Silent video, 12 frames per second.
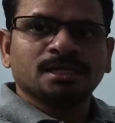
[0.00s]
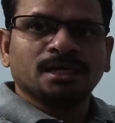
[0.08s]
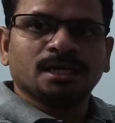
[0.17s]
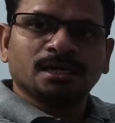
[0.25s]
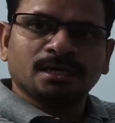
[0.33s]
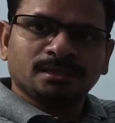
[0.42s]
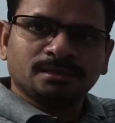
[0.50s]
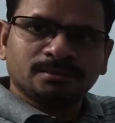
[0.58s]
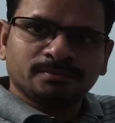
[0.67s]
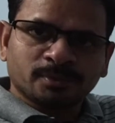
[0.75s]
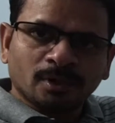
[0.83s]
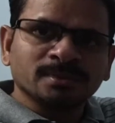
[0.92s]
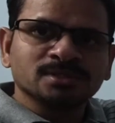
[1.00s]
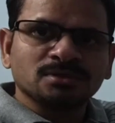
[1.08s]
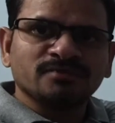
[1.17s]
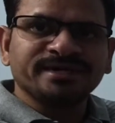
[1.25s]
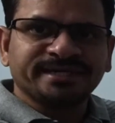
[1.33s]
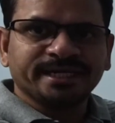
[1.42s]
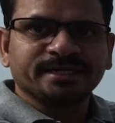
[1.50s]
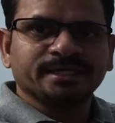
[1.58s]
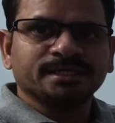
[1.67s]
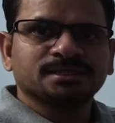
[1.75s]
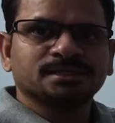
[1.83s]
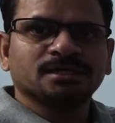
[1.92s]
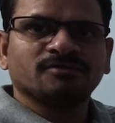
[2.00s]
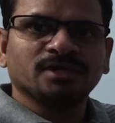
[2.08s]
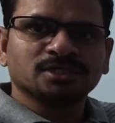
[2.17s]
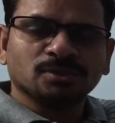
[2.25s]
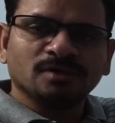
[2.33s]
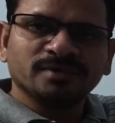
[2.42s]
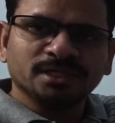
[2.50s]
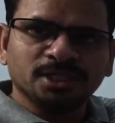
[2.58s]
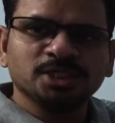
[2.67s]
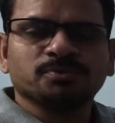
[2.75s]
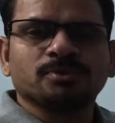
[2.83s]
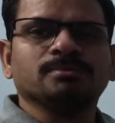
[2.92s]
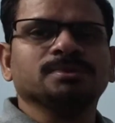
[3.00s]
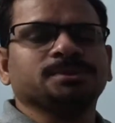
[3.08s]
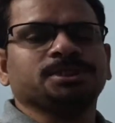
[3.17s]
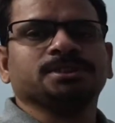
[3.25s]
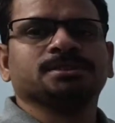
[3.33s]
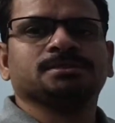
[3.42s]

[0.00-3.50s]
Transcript: problem solving techniques while solving these problems here.